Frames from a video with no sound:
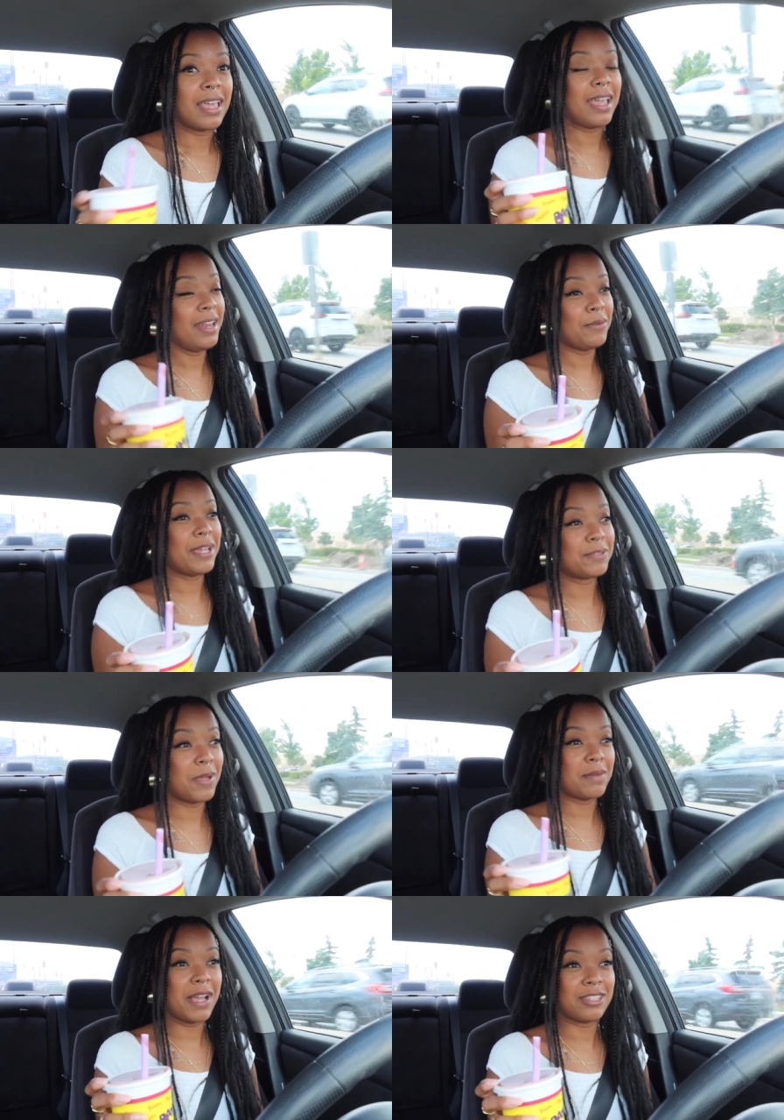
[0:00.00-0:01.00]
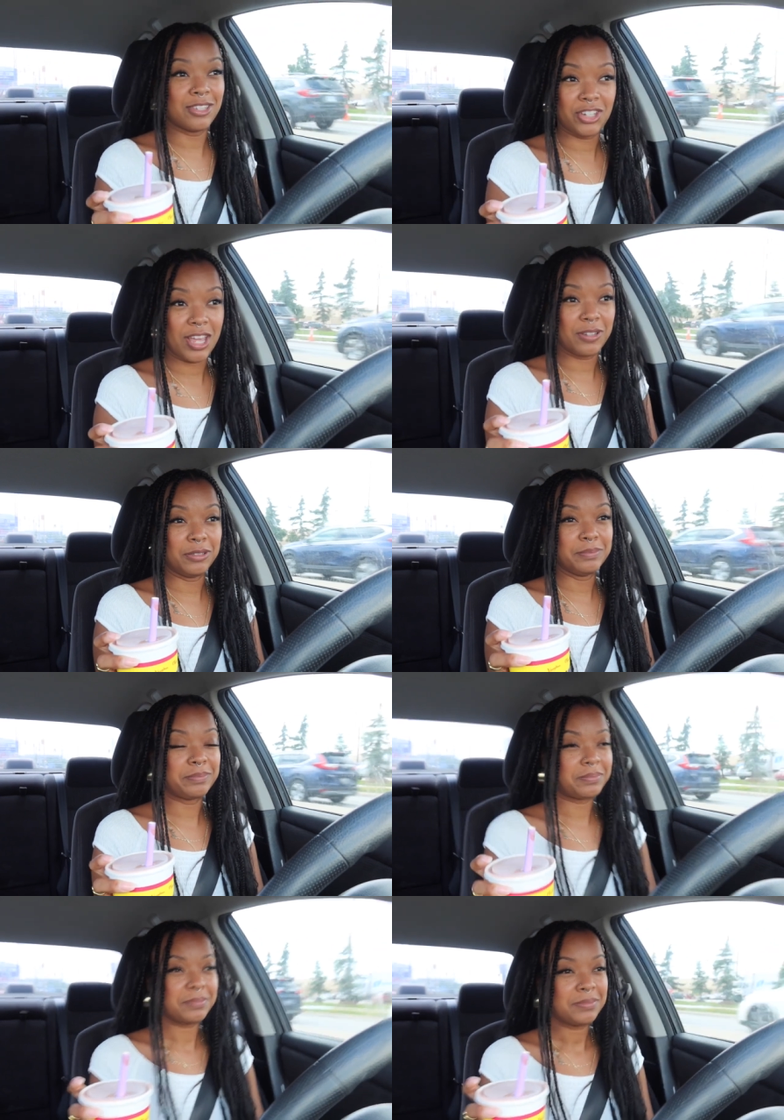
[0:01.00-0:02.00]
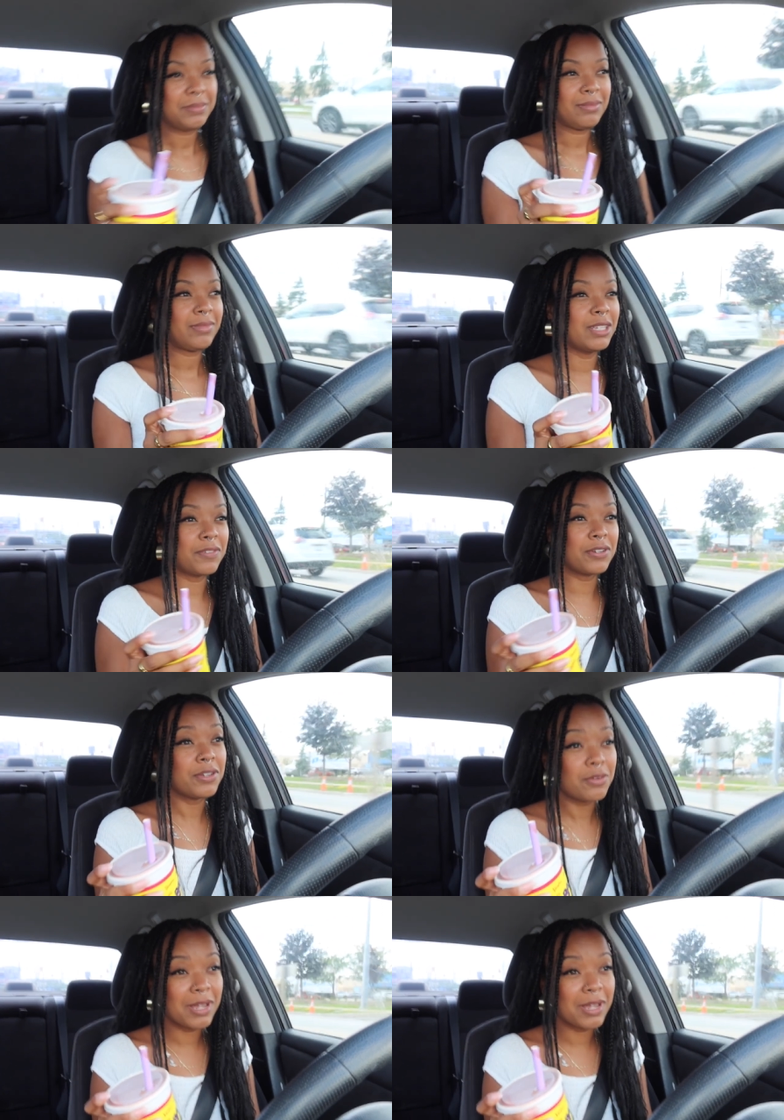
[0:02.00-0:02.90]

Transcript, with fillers: Anyways, welcome back to the channel. If you're new,